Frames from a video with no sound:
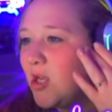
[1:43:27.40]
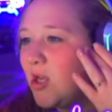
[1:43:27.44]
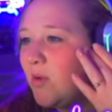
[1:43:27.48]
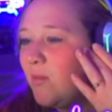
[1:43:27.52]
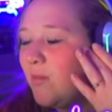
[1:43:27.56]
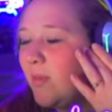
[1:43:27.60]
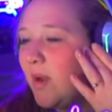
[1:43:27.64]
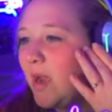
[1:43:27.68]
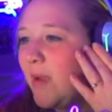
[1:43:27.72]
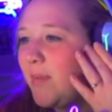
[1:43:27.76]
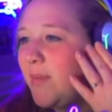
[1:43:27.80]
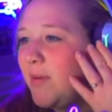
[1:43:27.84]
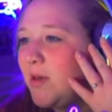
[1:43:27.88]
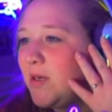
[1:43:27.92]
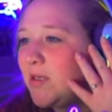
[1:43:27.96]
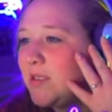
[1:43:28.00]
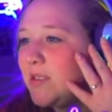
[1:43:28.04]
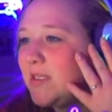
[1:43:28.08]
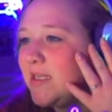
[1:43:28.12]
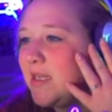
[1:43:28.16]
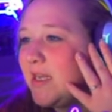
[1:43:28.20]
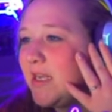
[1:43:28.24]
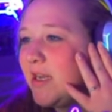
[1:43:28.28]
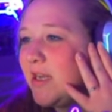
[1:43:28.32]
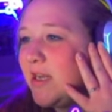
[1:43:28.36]
My
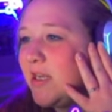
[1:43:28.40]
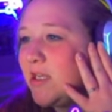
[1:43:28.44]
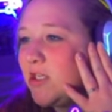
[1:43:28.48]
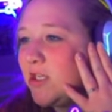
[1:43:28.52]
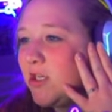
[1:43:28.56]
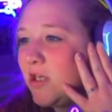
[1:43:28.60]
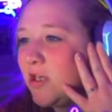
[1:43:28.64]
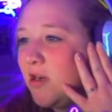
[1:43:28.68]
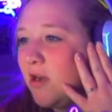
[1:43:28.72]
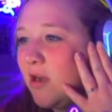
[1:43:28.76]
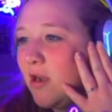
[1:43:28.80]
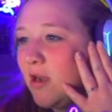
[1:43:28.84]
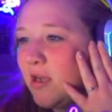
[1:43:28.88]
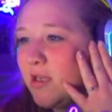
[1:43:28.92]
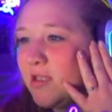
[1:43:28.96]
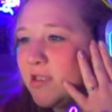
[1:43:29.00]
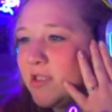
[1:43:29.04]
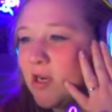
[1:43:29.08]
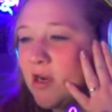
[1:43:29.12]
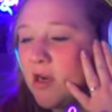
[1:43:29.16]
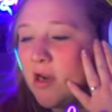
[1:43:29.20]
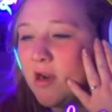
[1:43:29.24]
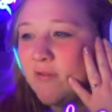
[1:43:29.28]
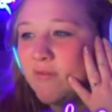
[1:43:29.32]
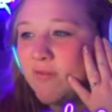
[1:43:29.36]
personality turn-ons
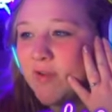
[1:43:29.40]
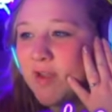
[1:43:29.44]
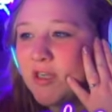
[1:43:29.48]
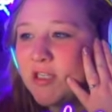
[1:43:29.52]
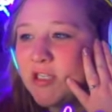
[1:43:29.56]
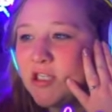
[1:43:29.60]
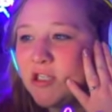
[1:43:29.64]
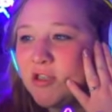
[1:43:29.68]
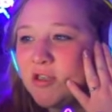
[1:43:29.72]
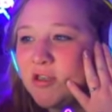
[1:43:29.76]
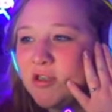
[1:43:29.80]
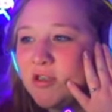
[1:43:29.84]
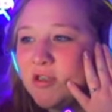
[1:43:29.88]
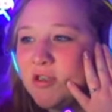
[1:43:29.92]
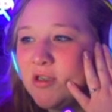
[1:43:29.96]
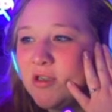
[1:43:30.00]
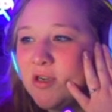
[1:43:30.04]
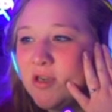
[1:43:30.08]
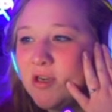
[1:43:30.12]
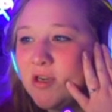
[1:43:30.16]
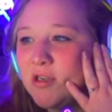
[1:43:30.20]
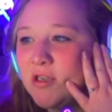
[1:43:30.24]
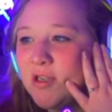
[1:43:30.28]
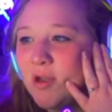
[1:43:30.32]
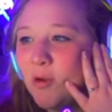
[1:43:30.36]
are
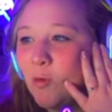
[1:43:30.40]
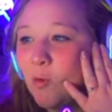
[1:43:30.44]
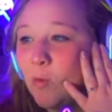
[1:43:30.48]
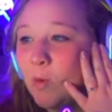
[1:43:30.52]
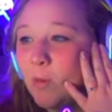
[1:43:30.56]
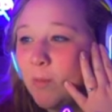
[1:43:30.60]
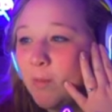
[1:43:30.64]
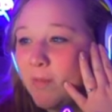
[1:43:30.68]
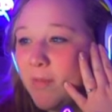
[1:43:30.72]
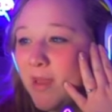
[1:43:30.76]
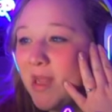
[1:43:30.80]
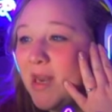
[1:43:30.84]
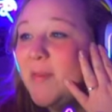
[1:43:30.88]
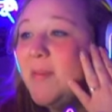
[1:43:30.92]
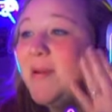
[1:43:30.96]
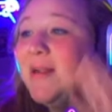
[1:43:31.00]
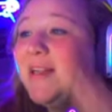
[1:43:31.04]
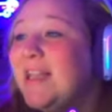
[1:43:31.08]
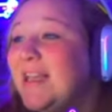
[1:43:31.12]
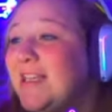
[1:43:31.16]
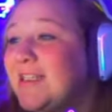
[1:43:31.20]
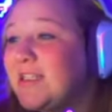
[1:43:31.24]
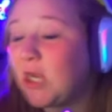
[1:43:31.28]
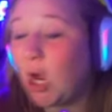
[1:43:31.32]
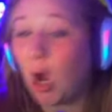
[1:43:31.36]
adventure,
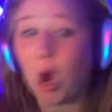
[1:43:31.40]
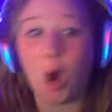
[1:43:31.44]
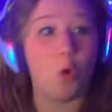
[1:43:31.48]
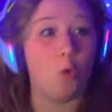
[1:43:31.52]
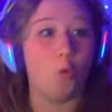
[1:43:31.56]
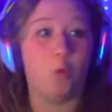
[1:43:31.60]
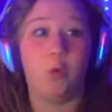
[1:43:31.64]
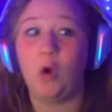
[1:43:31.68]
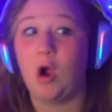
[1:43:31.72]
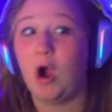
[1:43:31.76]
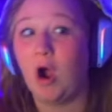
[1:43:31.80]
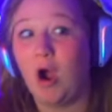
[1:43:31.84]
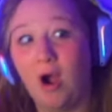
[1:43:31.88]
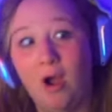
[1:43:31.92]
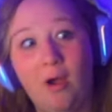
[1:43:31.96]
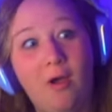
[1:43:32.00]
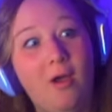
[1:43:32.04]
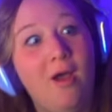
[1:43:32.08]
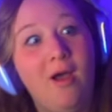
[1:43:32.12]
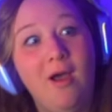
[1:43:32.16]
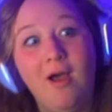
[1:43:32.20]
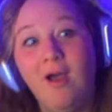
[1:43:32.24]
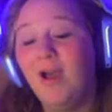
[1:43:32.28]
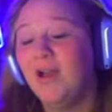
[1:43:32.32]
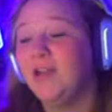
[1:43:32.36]
minimalist. Oh,
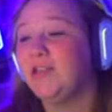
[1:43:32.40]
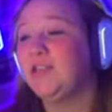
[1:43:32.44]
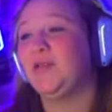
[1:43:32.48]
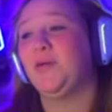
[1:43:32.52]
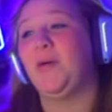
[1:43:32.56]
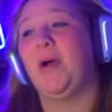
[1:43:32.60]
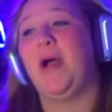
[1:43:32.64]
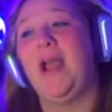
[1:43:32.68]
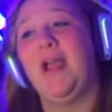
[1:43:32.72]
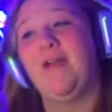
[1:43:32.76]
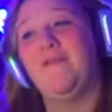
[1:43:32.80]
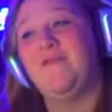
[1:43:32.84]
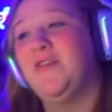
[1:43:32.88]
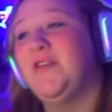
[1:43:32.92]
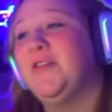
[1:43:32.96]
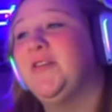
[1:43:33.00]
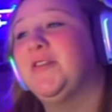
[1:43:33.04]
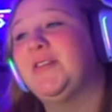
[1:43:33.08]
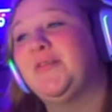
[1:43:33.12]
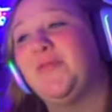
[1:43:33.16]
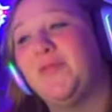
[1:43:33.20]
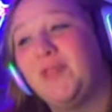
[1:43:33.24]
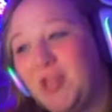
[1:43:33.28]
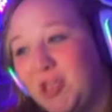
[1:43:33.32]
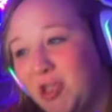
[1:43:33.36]
oh, do I have
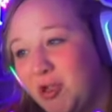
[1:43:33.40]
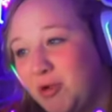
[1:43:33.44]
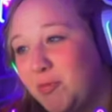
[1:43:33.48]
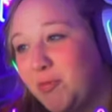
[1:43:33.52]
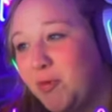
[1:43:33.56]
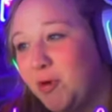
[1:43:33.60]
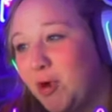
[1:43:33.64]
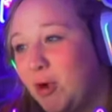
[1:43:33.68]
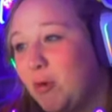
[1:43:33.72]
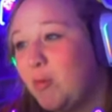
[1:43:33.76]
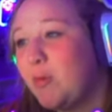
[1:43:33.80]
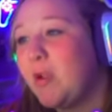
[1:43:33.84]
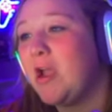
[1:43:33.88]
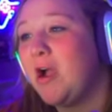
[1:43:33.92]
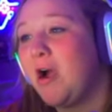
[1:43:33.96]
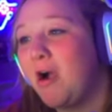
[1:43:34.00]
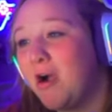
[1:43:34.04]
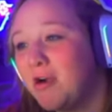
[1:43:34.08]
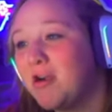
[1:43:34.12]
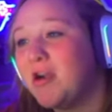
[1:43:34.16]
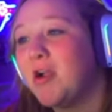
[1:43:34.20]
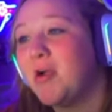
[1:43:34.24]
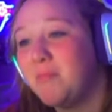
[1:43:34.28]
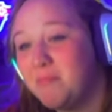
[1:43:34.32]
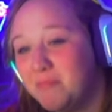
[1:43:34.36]
news for you, boy? We
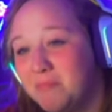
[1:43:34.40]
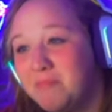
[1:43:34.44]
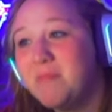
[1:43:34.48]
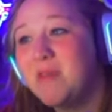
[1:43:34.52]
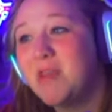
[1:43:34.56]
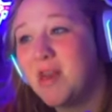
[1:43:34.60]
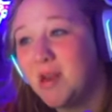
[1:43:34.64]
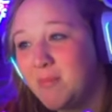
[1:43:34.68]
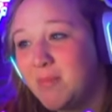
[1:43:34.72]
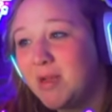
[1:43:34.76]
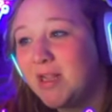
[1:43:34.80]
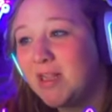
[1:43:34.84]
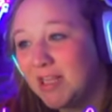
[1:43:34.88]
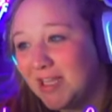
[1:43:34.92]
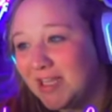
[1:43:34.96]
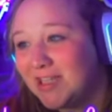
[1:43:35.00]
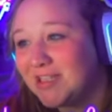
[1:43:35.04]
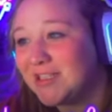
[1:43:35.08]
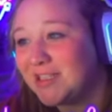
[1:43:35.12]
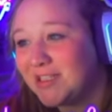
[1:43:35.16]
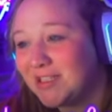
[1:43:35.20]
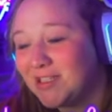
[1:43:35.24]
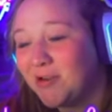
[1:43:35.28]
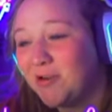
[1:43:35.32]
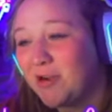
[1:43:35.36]
are a
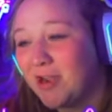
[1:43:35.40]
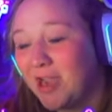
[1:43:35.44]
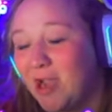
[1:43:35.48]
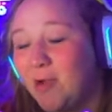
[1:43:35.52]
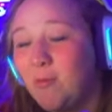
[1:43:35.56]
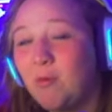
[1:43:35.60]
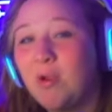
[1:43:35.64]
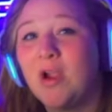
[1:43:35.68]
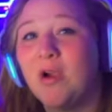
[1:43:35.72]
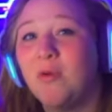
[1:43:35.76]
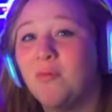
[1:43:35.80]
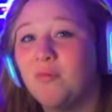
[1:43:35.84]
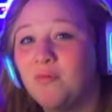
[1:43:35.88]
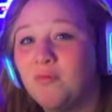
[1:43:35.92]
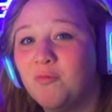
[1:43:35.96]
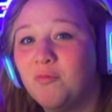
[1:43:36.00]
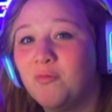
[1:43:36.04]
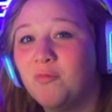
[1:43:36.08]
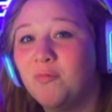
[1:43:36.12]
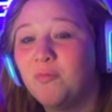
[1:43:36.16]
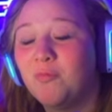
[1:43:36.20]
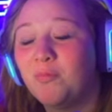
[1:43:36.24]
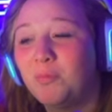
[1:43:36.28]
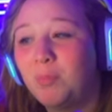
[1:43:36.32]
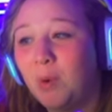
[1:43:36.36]
minimalist. Okay, we are
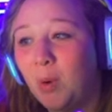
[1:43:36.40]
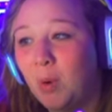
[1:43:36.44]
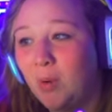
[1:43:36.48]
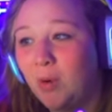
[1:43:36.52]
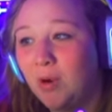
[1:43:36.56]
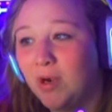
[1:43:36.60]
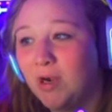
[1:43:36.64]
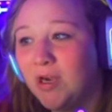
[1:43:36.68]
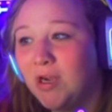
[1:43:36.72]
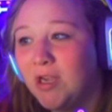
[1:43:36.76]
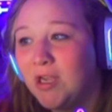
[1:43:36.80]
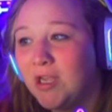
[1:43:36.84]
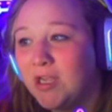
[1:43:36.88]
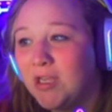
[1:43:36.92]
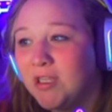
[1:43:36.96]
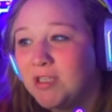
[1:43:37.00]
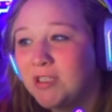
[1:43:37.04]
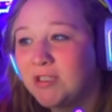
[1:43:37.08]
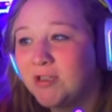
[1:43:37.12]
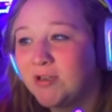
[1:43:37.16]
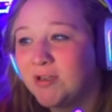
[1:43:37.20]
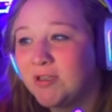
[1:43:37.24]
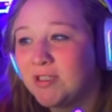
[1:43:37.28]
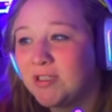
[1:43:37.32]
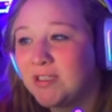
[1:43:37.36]
oh, no, poor. Bitch.
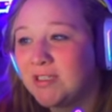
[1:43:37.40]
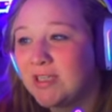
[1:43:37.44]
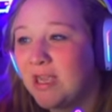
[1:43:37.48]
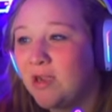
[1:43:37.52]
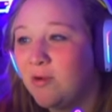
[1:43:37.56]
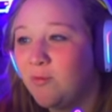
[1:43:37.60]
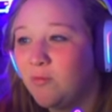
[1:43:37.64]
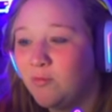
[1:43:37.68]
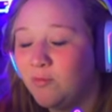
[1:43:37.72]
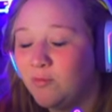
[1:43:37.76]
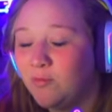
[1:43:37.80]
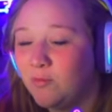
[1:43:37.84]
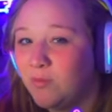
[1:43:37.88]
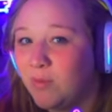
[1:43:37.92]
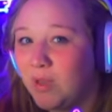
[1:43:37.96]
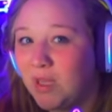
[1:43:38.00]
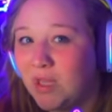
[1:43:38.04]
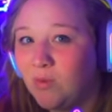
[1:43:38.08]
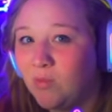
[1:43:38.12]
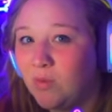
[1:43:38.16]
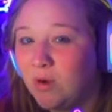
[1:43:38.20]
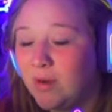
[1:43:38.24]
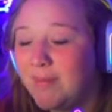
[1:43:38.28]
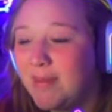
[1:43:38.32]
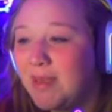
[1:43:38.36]
So does that
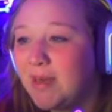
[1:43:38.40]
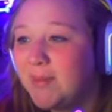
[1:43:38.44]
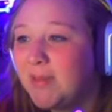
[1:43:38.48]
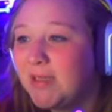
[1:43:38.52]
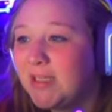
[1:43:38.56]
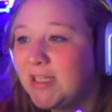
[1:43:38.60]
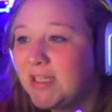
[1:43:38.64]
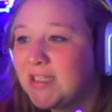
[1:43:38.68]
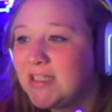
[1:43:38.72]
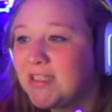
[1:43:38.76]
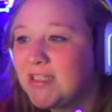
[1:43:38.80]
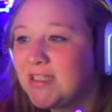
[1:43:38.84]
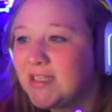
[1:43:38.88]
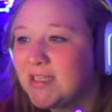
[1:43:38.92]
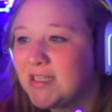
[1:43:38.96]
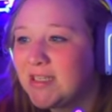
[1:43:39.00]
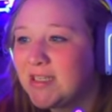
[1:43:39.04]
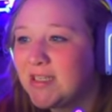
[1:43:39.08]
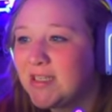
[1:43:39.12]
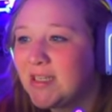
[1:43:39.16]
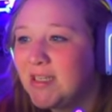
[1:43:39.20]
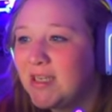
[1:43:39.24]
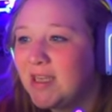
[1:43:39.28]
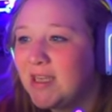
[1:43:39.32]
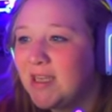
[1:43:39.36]
mean we're minimalist?
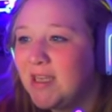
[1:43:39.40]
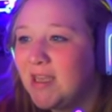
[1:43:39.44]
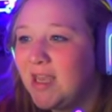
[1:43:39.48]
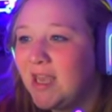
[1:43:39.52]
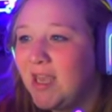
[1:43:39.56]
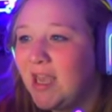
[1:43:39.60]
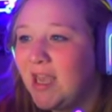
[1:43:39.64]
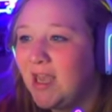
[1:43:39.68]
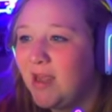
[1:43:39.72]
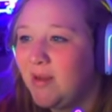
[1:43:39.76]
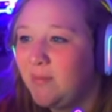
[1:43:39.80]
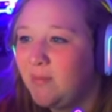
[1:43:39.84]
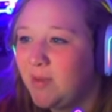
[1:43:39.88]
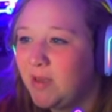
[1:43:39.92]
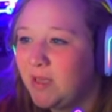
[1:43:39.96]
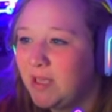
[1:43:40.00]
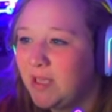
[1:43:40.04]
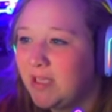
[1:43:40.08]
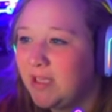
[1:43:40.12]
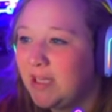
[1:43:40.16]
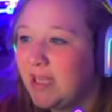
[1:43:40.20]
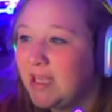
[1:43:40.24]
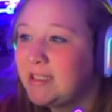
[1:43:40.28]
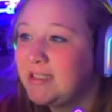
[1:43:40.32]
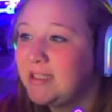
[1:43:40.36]
And but
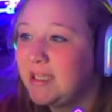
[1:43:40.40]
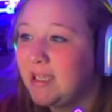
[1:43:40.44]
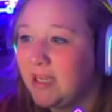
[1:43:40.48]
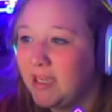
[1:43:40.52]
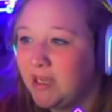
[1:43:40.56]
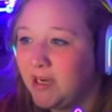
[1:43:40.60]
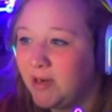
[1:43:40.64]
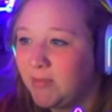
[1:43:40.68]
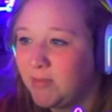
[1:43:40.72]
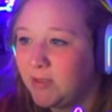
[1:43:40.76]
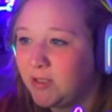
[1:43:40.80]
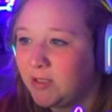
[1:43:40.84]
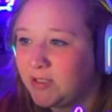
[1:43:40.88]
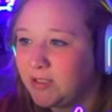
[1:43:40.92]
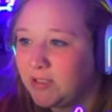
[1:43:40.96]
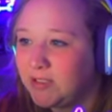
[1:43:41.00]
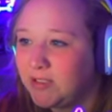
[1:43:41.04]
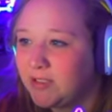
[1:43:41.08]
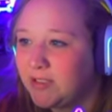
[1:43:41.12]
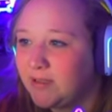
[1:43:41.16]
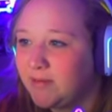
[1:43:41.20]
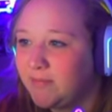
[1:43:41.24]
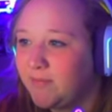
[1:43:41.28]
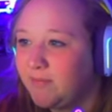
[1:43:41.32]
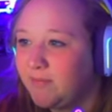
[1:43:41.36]
he likes Her animals.